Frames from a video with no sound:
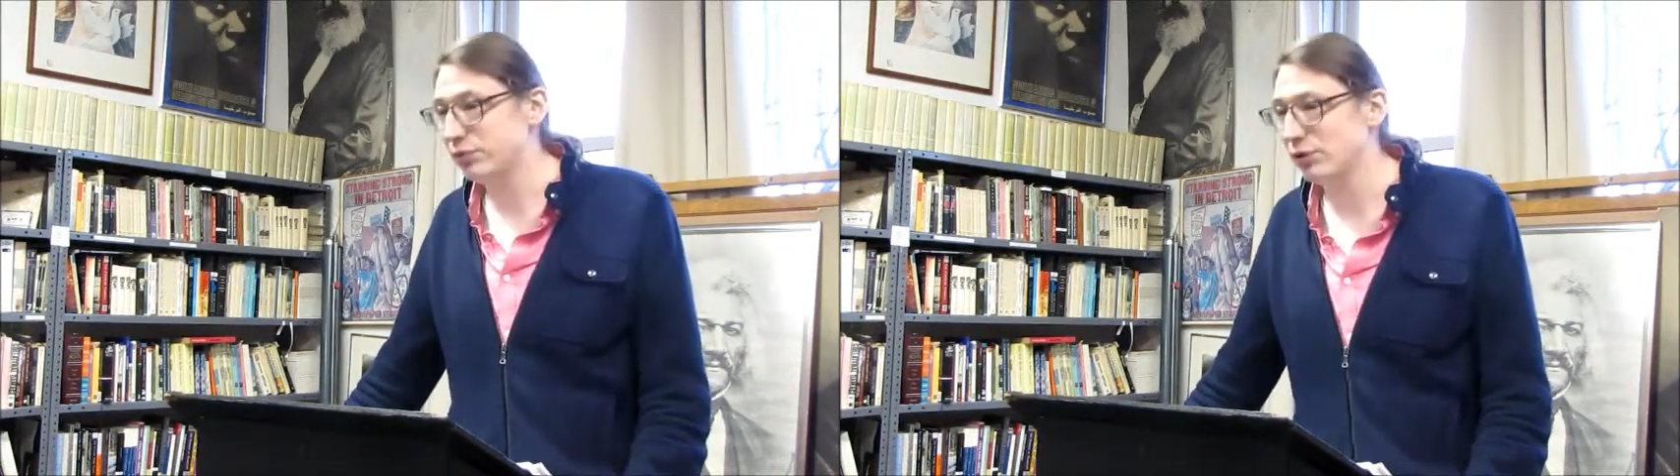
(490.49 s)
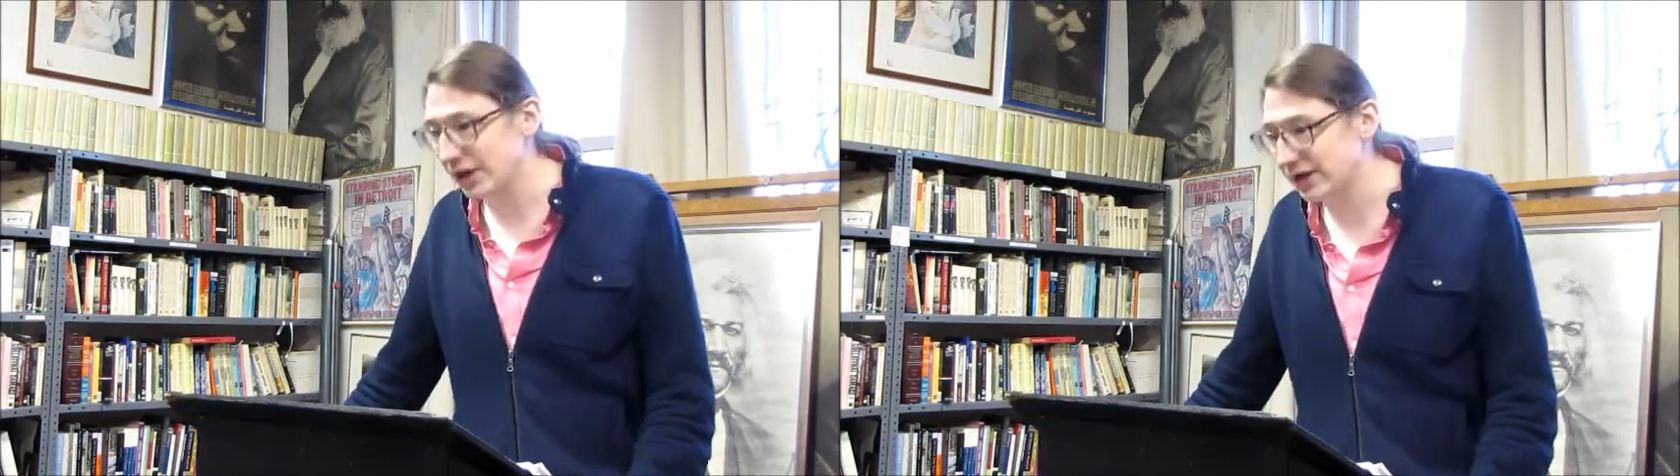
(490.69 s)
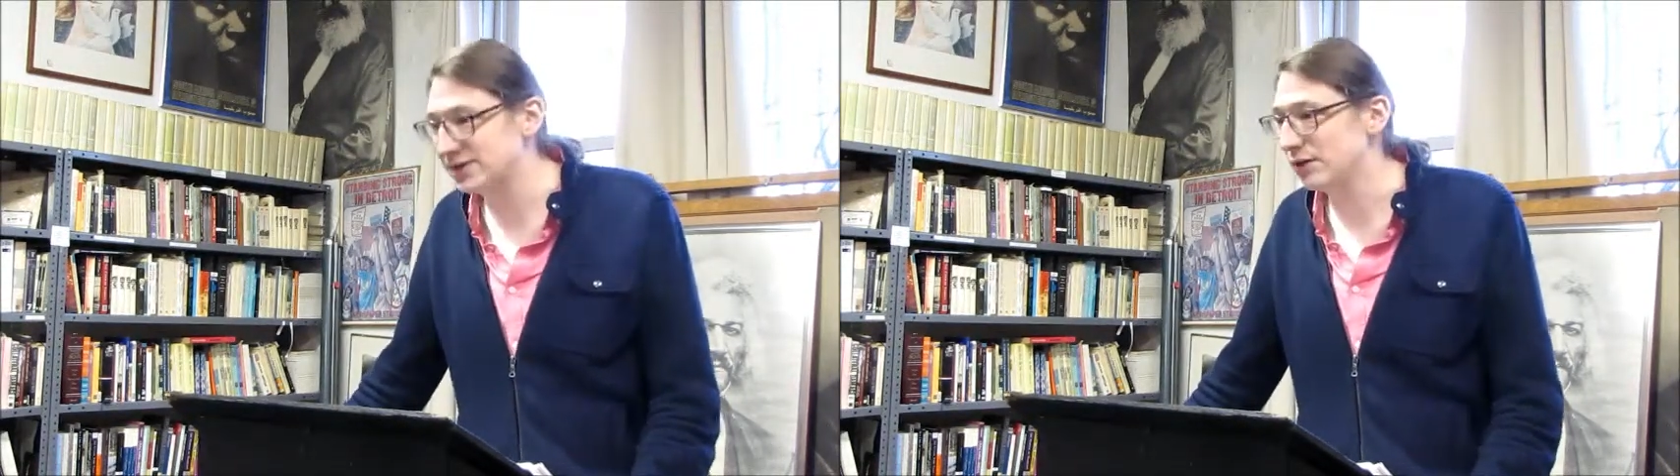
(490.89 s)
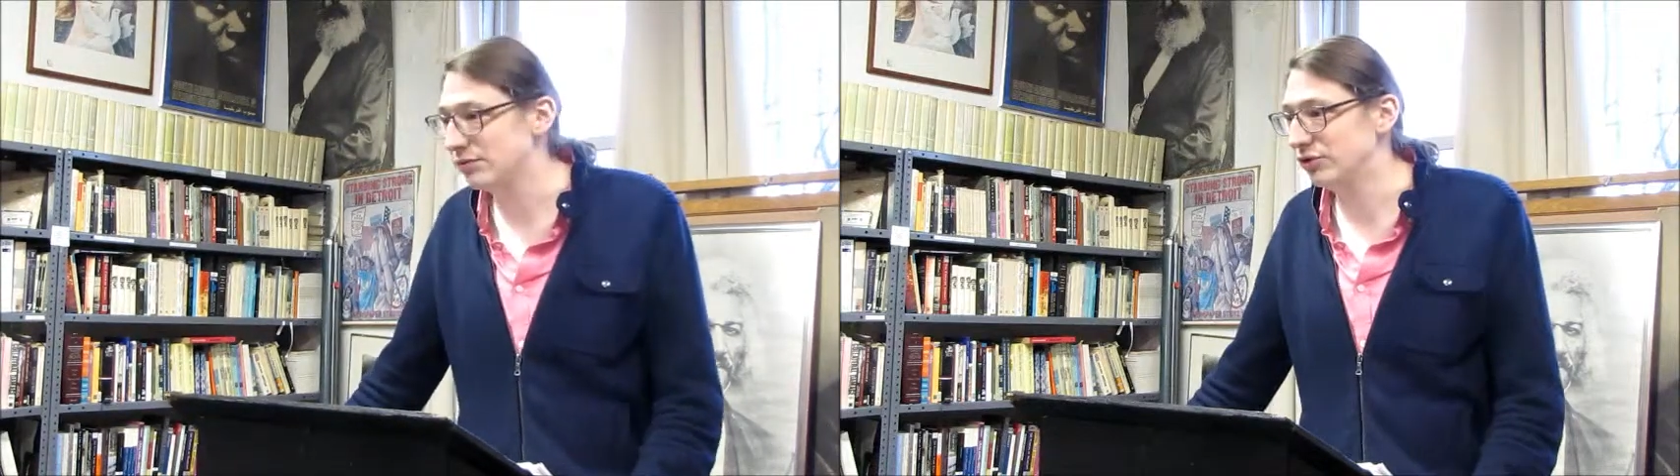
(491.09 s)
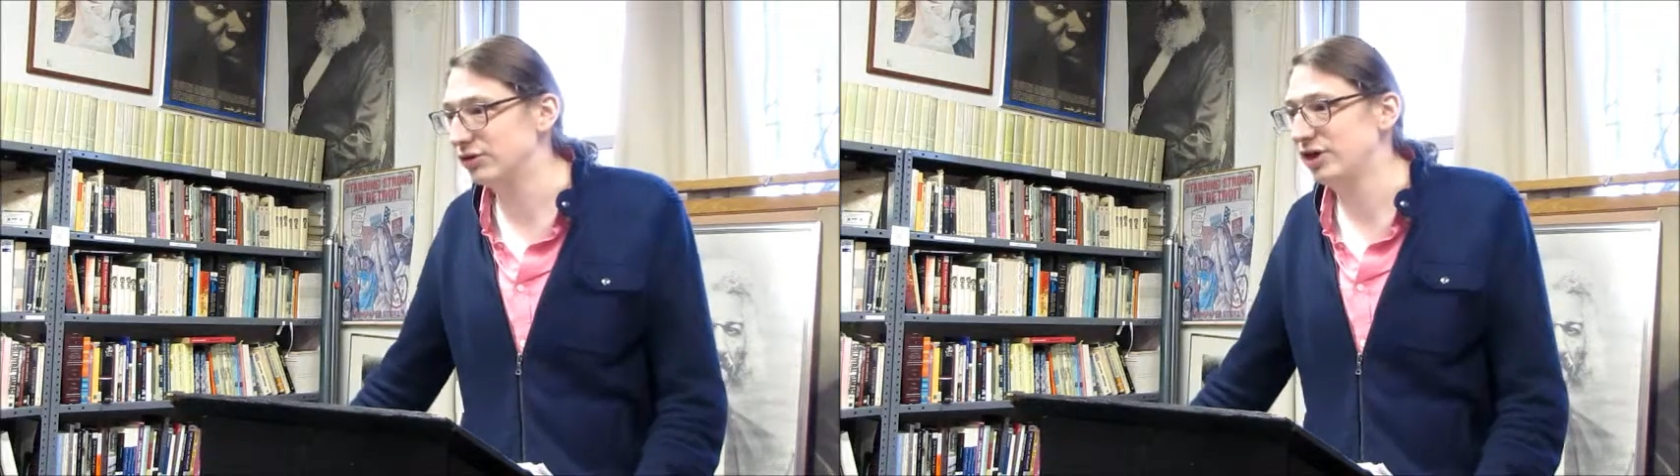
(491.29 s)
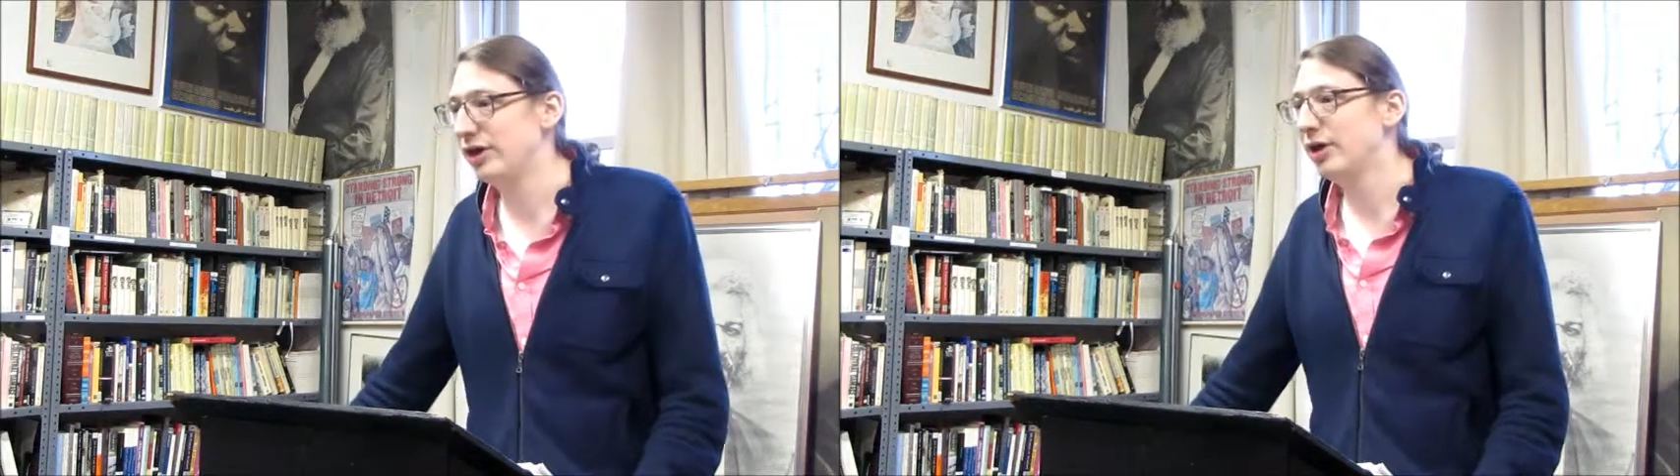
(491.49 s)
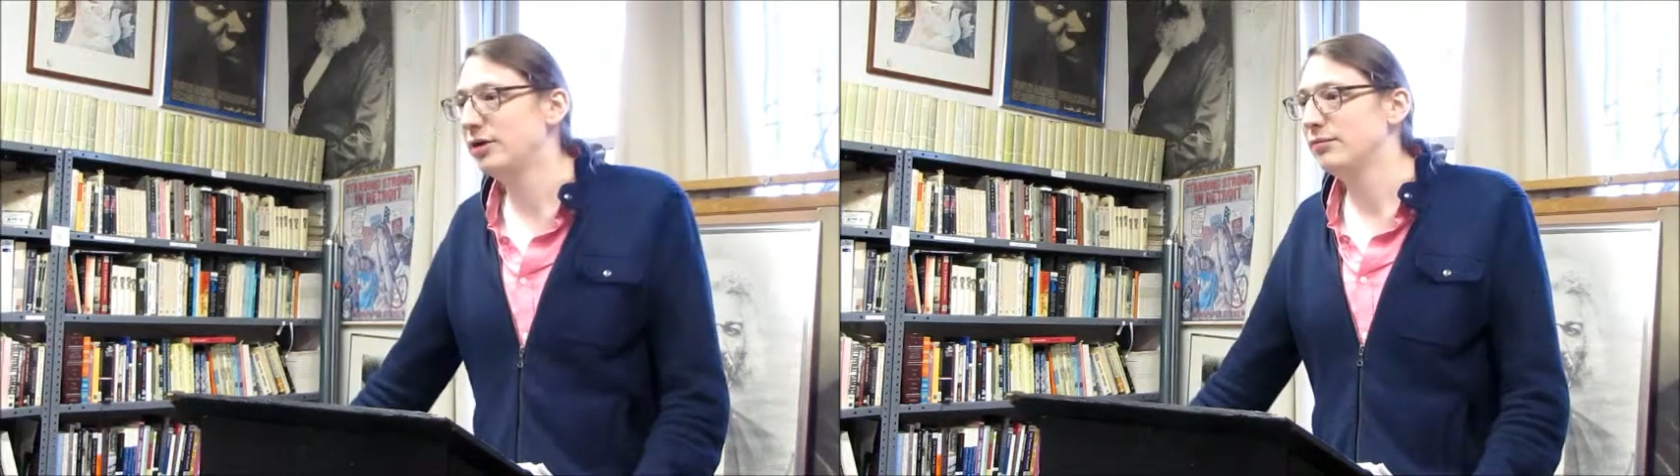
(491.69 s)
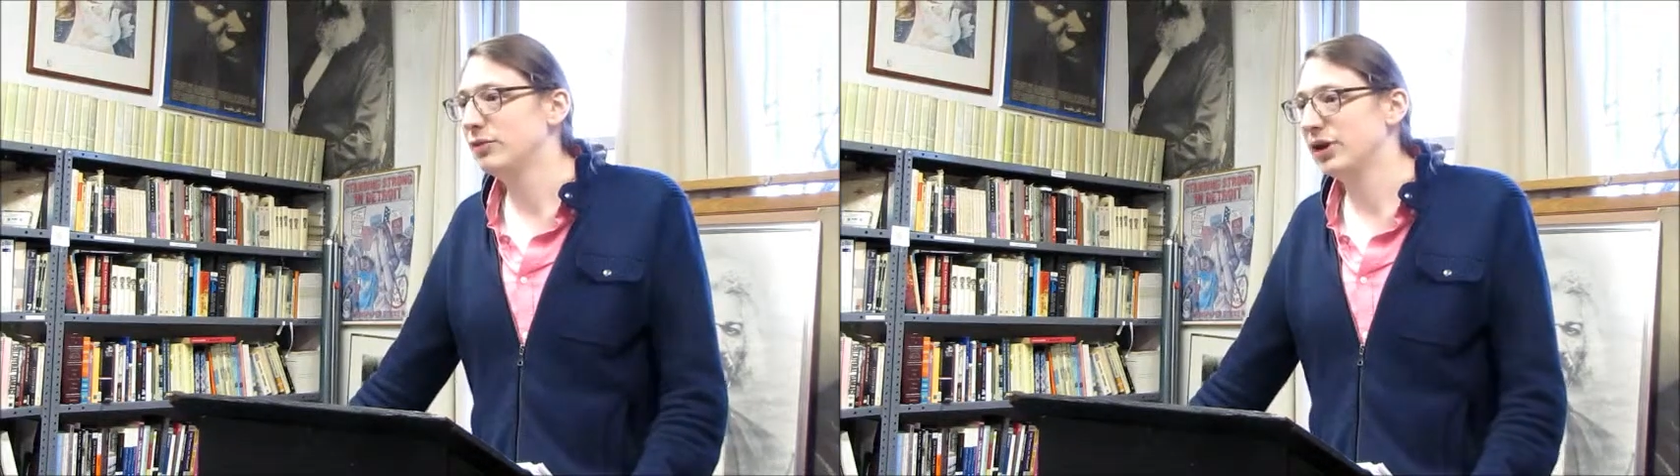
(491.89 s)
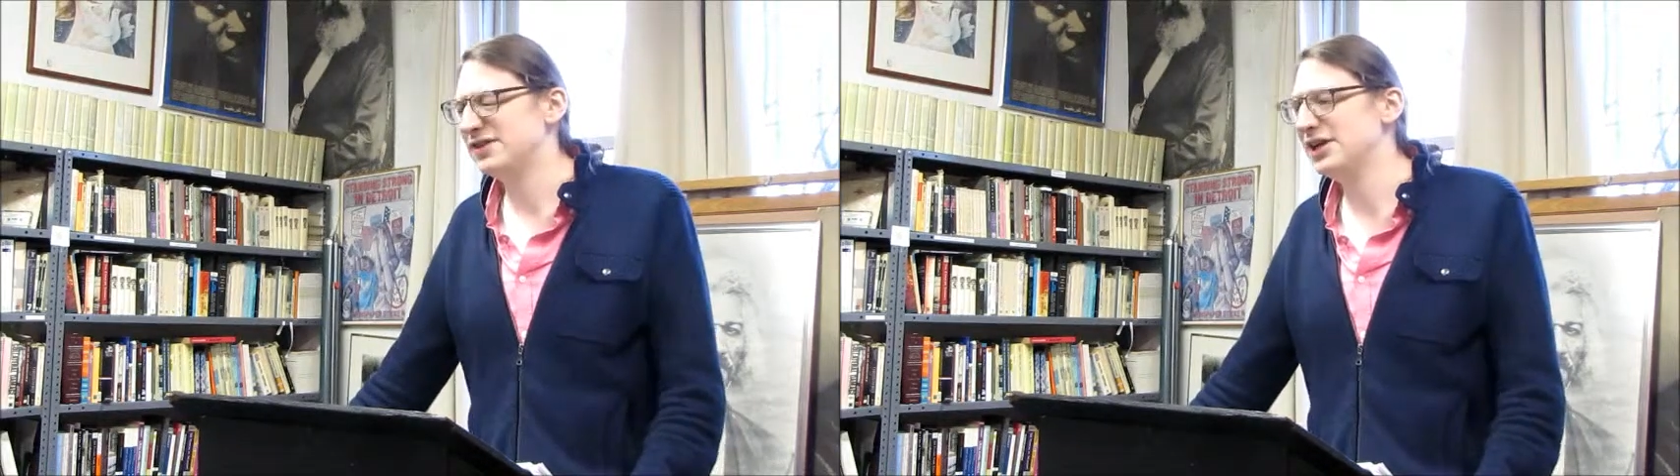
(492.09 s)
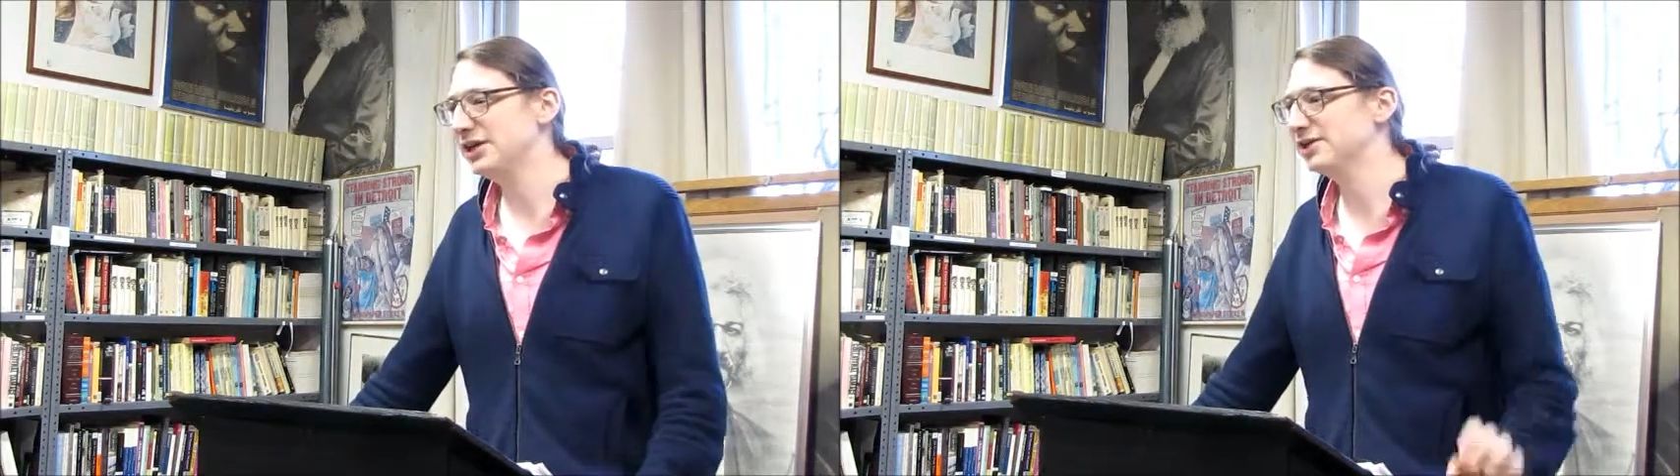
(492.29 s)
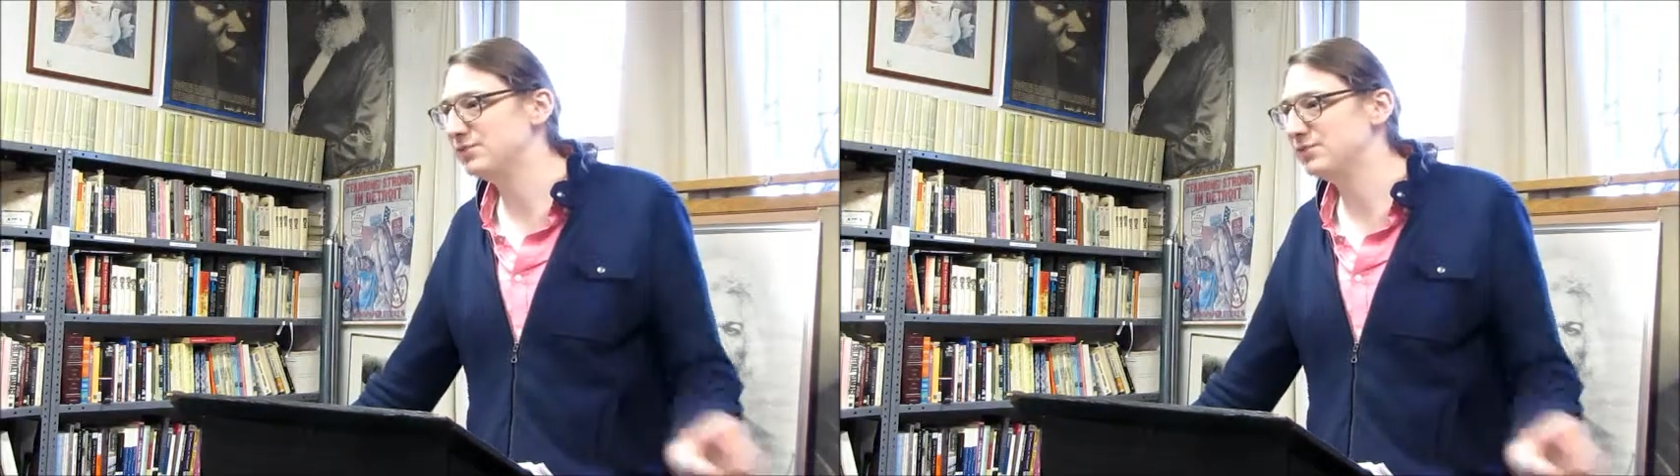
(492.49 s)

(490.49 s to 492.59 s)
poetics community, as he and